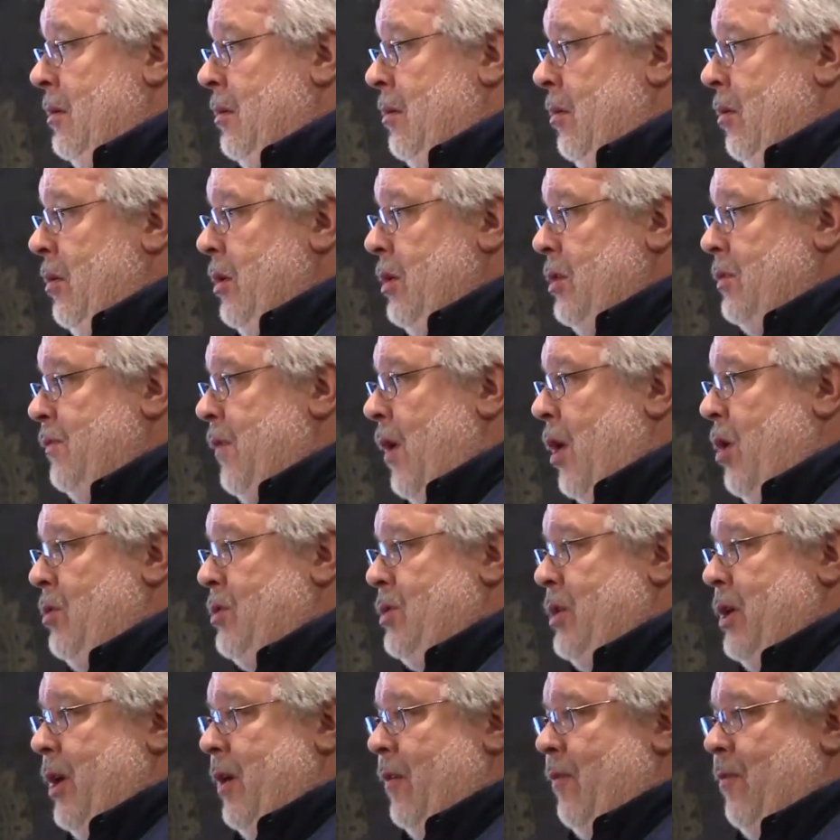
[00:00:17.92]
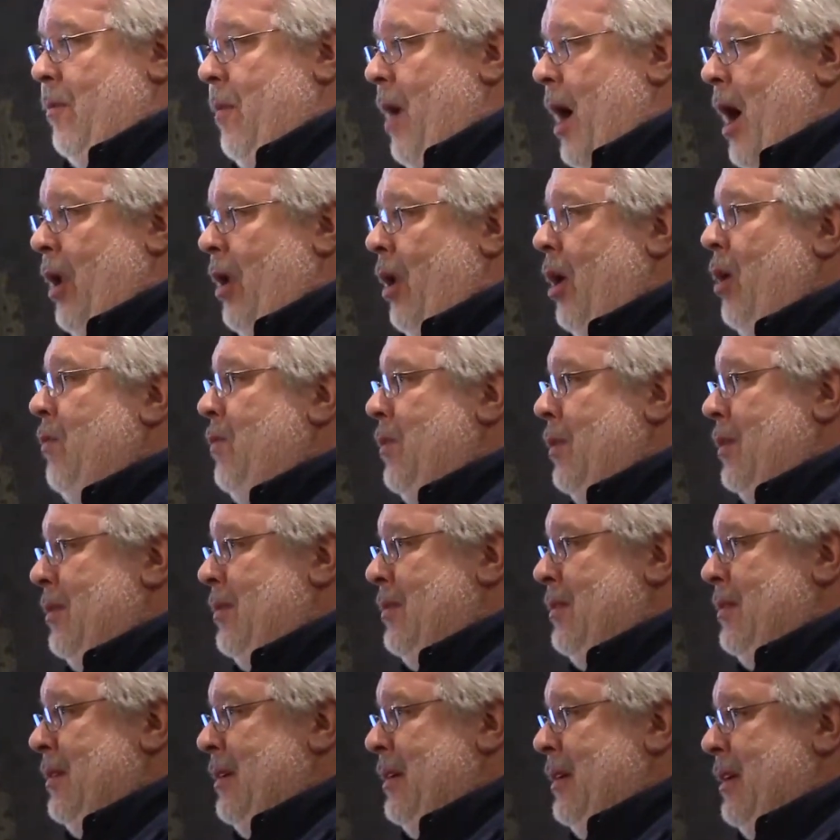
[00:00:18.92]
Well, there's folks here from all over.
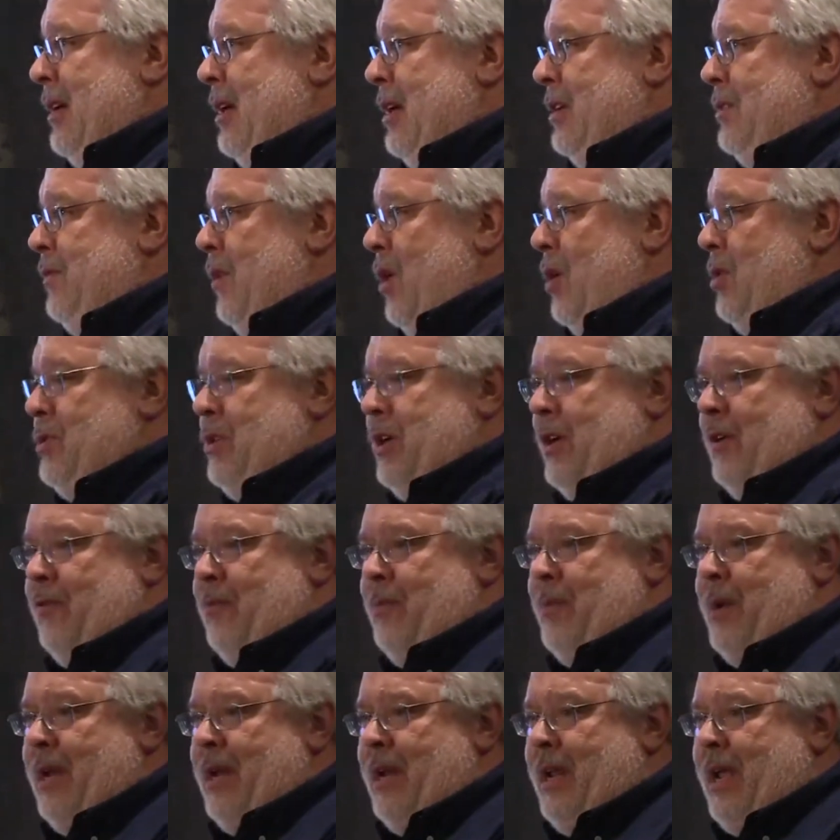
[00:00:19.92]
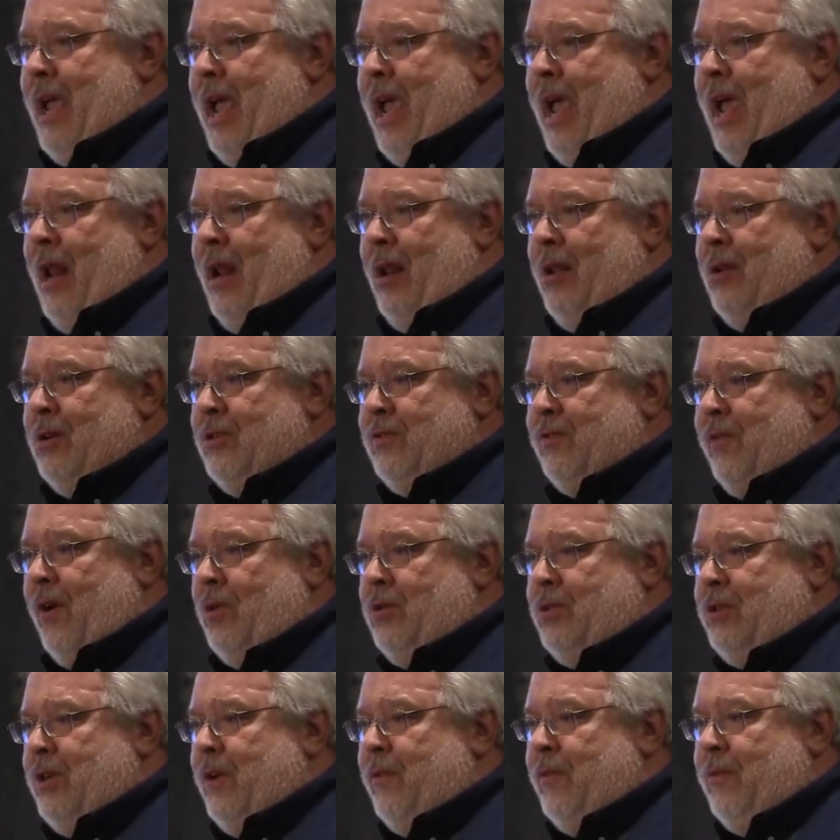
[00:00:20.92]
There's folks here from Indiana. There's
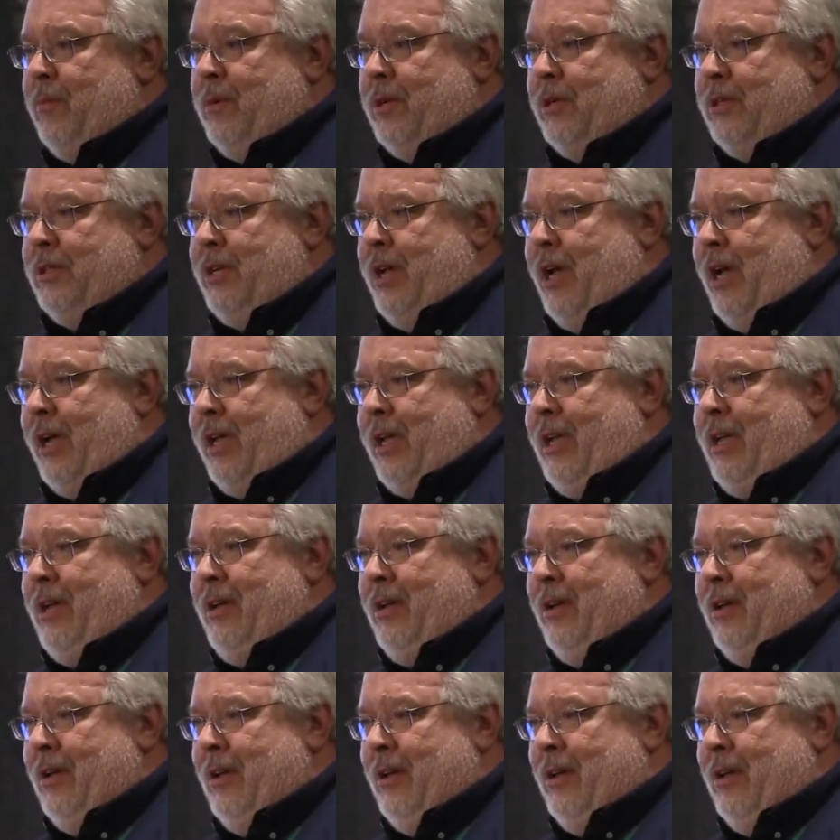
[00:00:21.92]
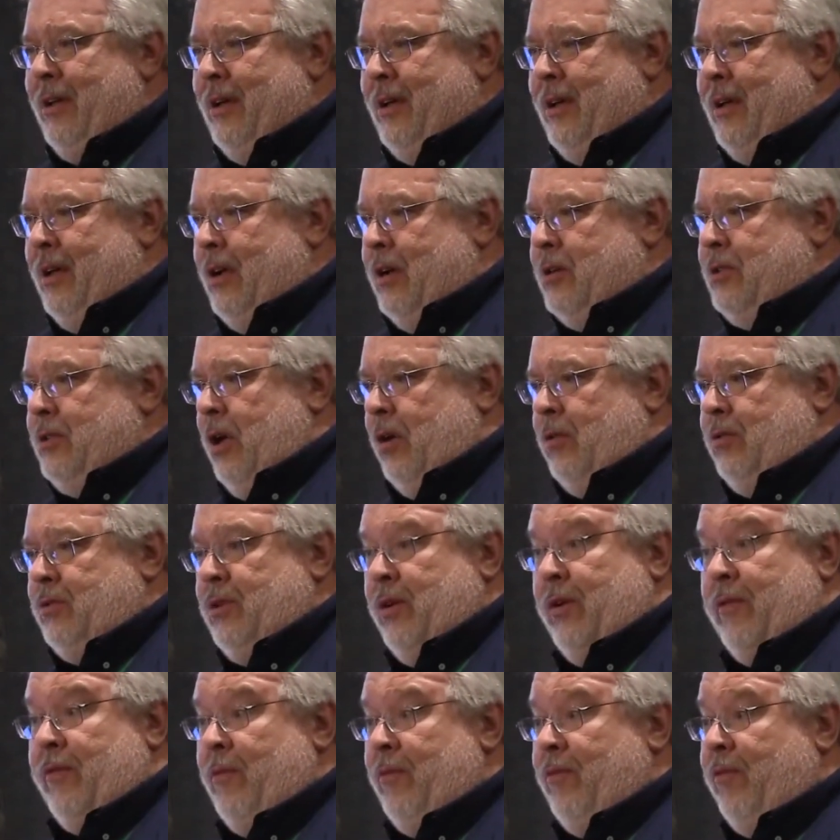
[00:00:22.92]
folks here from Kentucky. There's folks
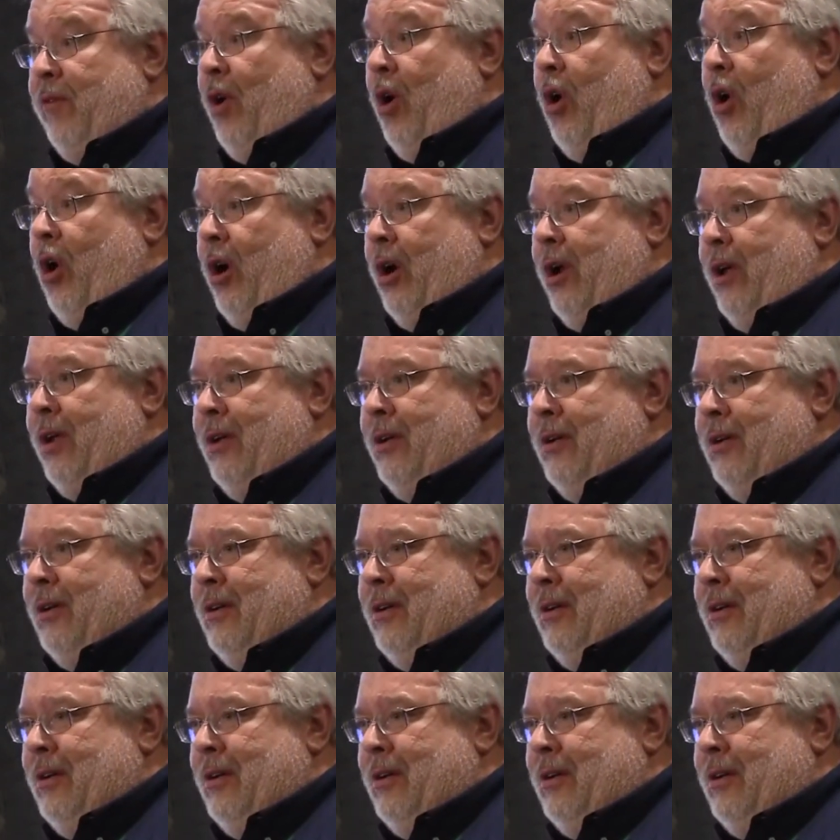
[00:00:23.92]
here from Florida.